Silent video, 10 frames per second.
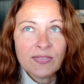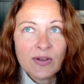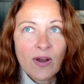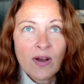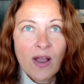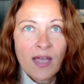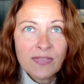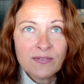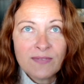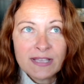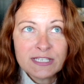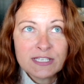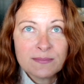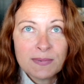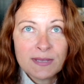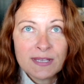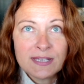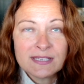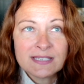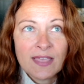There are other
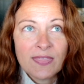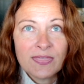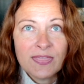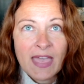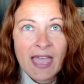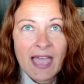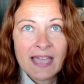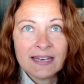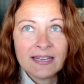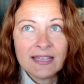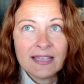vegetables that,